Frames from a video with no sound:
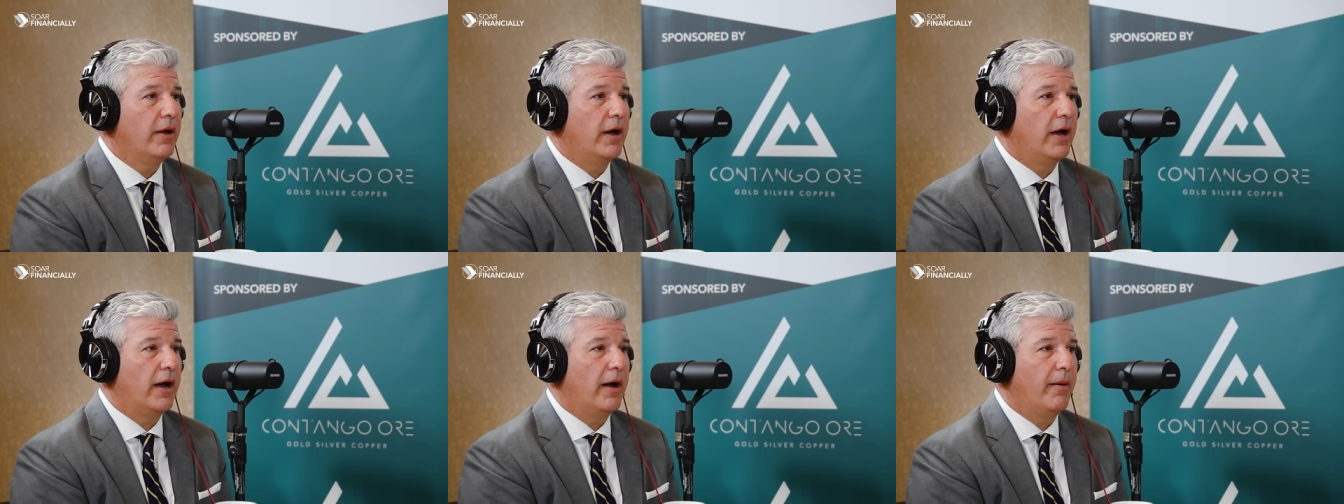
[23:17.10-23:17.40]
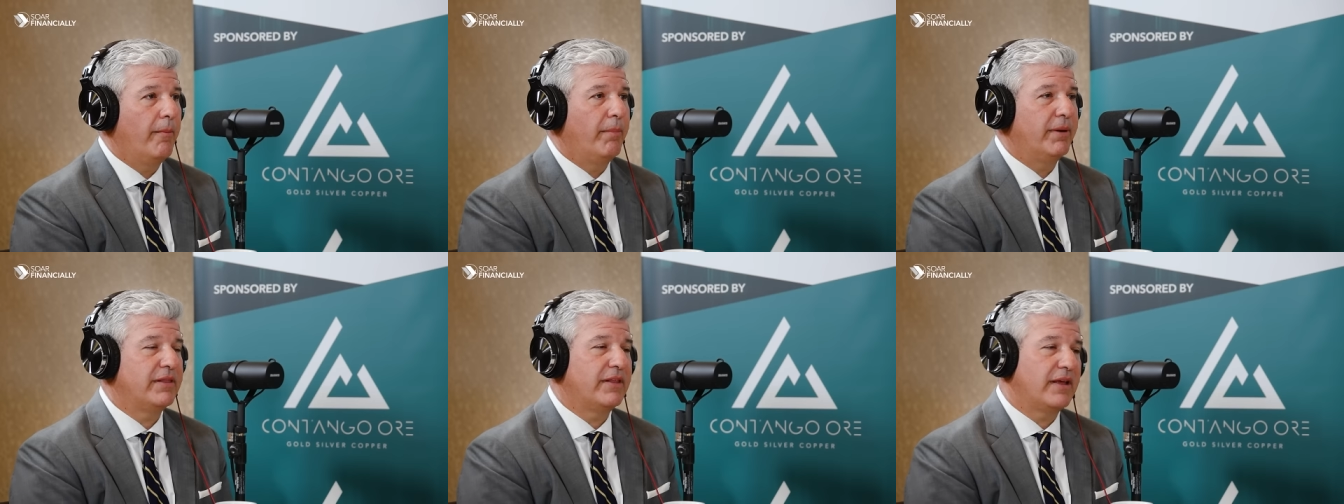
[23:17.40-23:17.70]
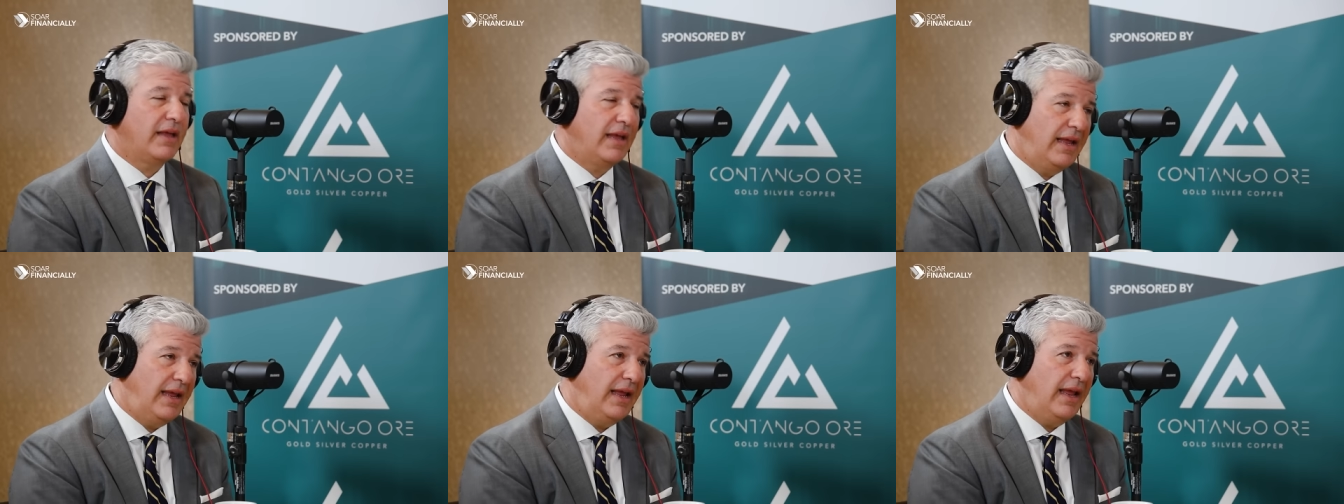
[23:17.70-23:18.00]
But
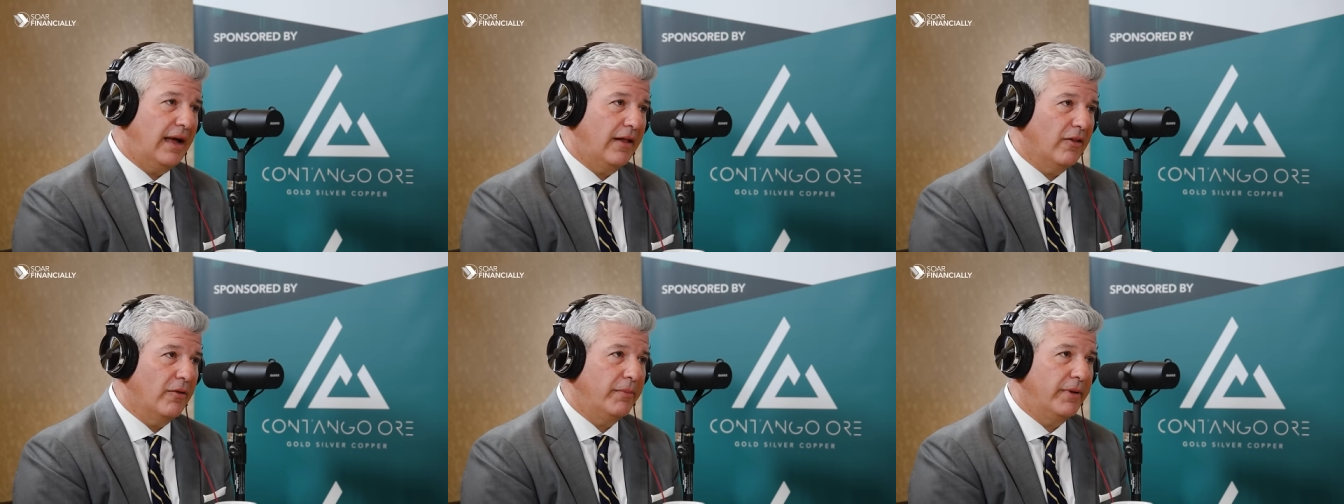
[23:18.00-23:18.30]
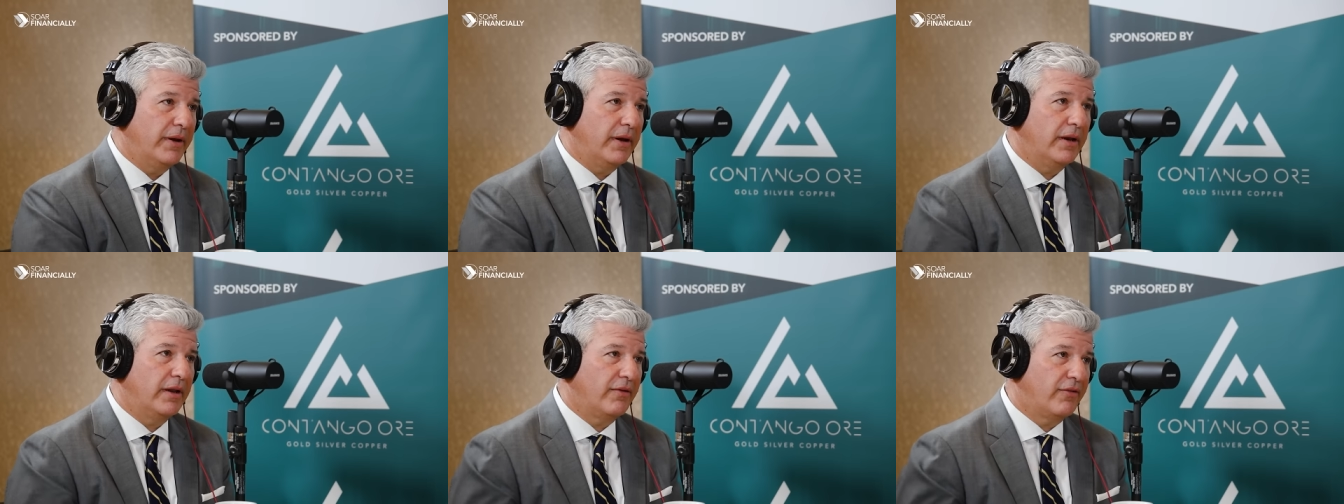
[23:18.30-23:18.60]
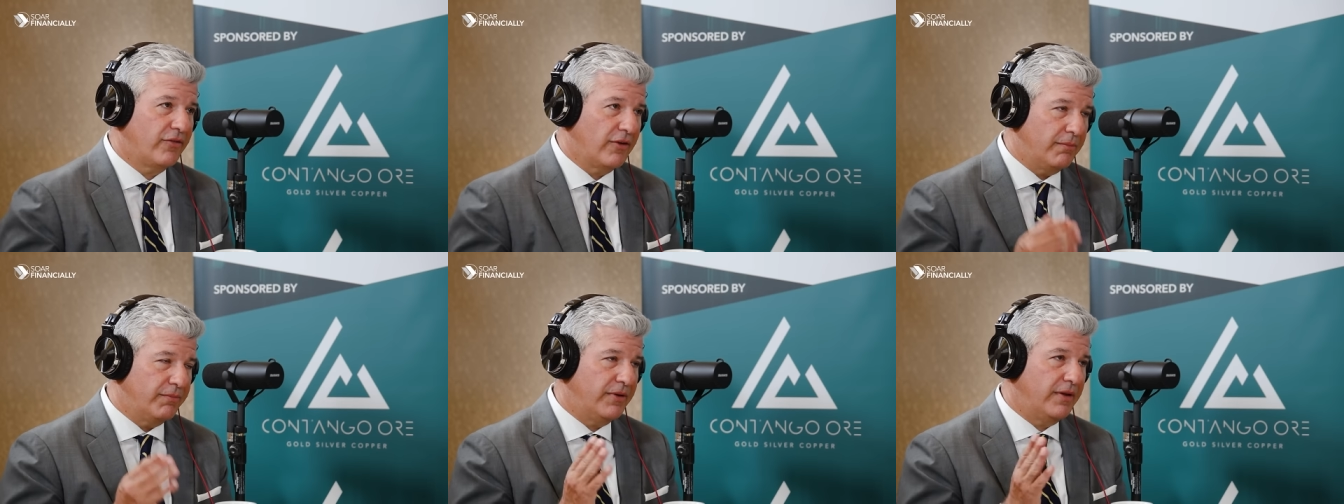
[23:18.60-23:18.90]
the key element, and
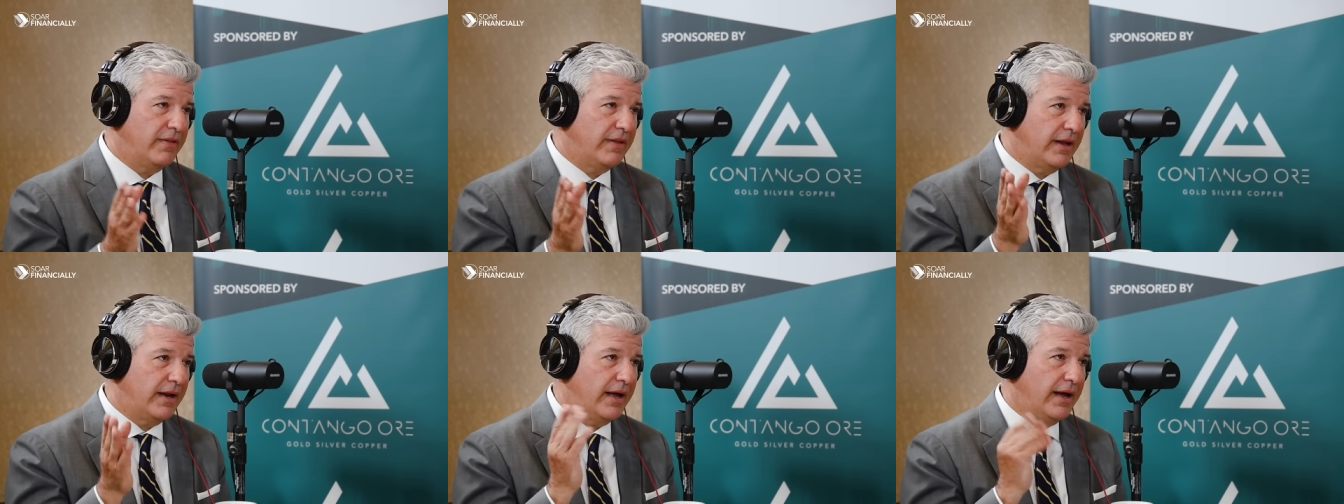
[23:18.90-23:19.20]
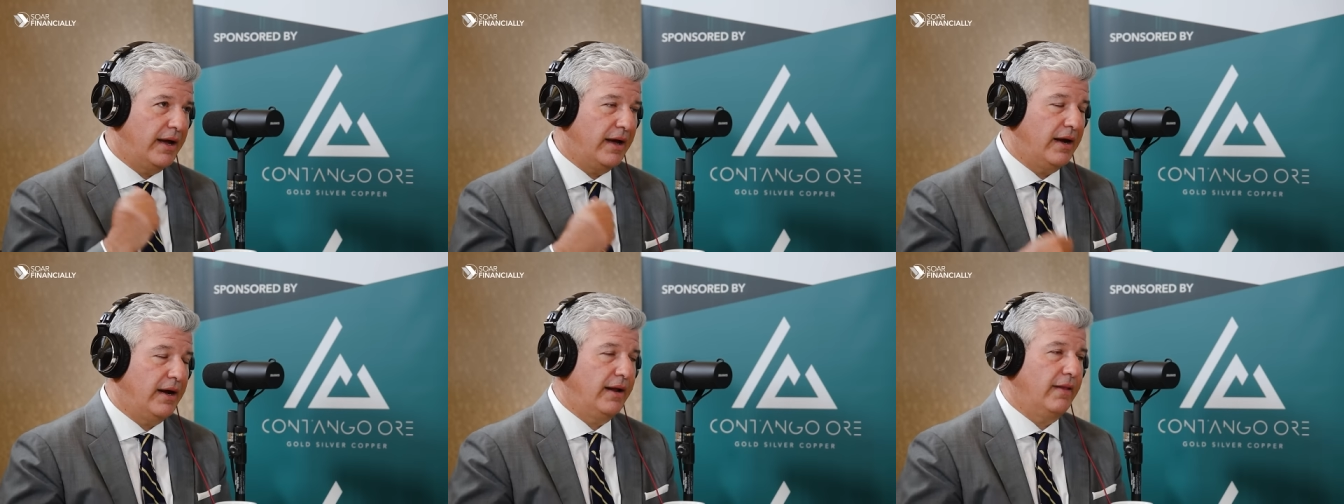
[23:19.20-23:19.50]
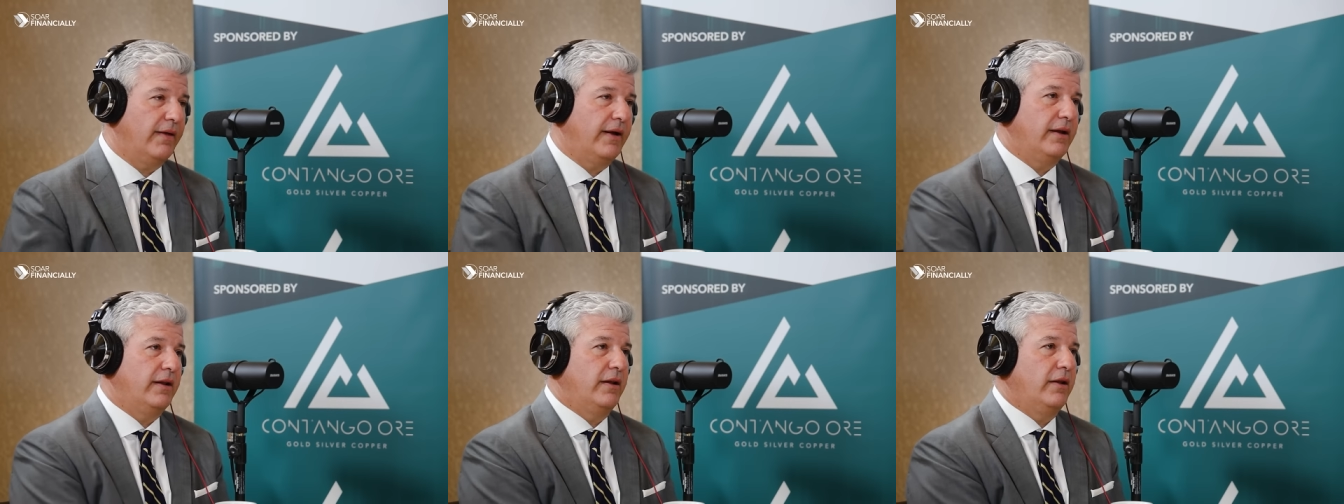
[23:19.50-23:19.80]
it's something that I
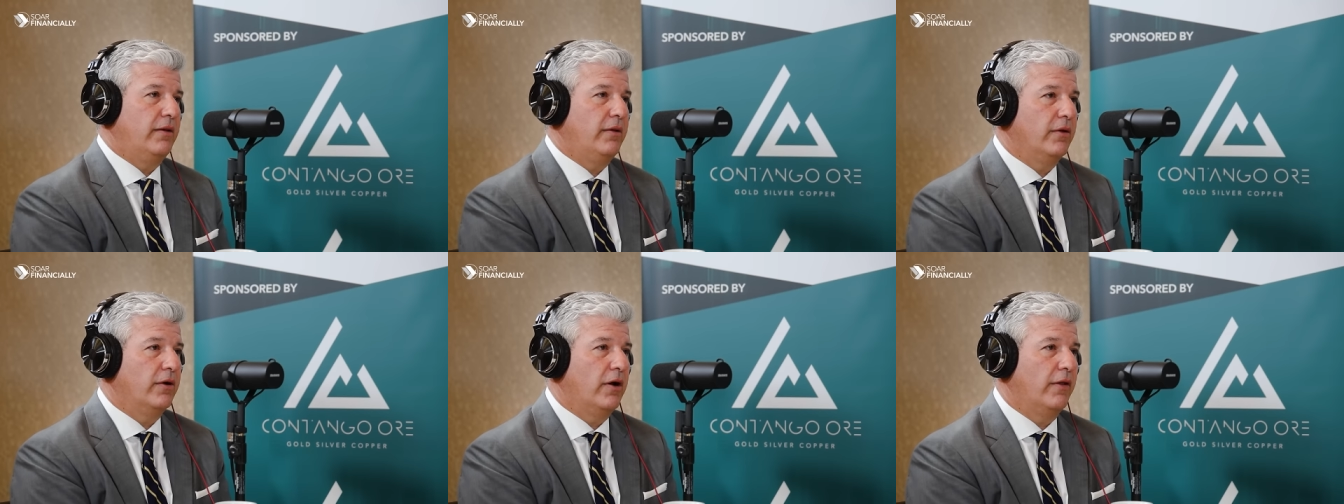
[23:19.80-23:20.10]
highlighted